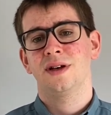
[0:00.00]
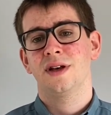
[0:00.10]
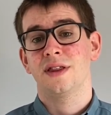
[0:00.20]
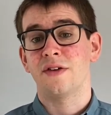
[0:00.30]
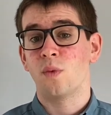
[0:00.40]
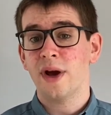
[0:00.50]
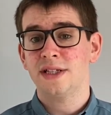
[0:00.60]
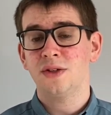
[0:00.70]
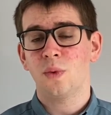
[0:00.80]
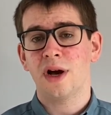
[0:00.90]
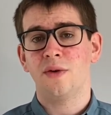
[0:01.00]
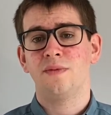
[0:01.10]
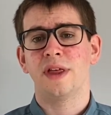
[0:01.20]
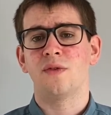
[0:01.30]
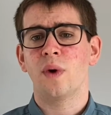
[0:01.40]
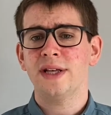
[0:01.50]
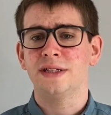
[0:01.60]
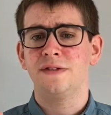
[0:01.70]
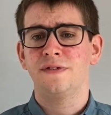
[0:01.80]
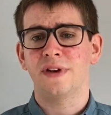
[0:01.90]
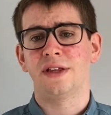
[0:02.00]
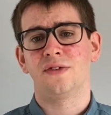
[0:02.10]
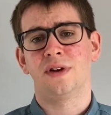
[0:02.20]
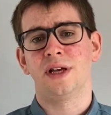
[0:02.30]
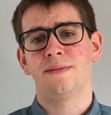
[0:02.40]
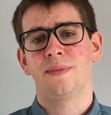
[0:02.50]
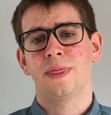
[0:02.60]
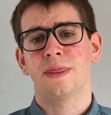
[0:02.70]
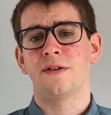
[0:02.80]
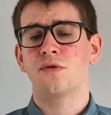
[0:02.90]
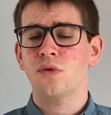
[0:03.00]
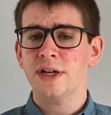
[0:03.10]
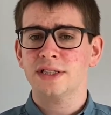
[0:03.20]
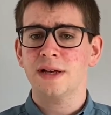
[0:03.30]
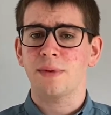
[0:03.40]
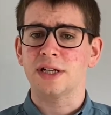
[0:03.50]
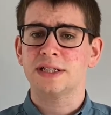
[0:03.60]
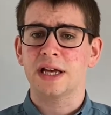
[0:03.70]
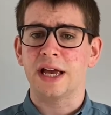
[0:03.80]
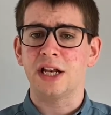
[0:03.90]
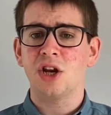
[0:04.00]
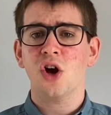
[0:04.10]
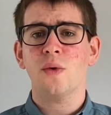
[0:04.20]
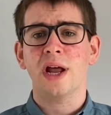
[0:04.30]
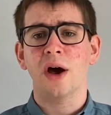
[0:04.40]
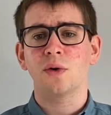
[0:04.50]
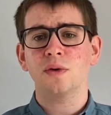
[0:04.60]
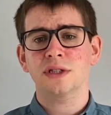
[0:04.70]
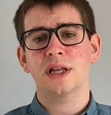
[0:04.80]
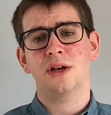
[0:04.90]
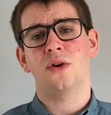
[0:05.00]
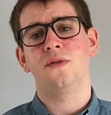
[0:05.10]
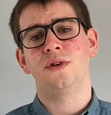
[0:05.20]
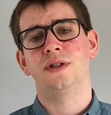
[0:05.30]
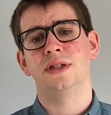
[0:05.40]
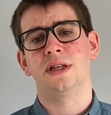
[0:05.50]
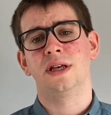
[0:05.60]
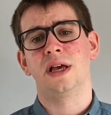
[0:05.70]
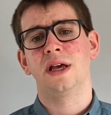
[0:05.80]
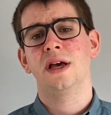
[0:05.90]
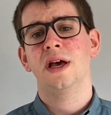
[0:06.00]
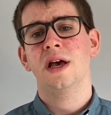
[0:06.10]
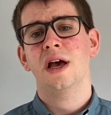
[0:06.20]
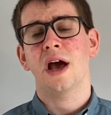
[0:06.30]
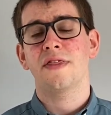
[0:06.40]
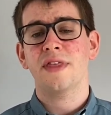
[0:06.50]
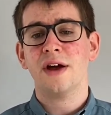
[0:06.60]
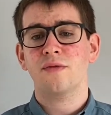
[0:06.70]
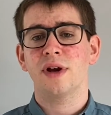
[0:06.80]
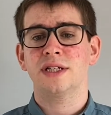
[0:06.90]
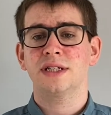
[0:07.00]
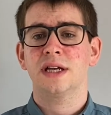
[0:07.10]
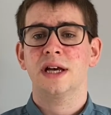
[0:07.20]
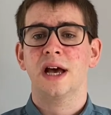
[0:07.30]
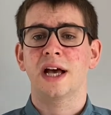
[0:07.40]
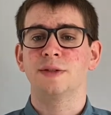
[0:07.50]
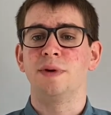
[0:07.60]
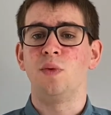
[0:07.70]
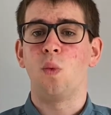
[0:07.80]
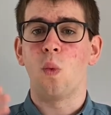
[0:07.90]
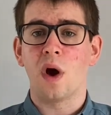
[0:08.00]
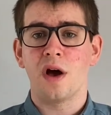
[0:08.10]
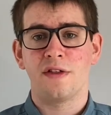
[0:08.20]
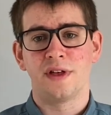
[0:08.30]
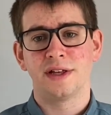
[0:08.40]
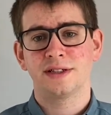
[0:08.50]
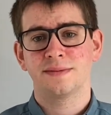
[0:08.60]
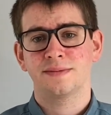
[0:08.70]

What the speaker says: They've waited well, they've waited faithfully. They've risked it by saying no and held on to their confidence in the king, and that risk has been worth it.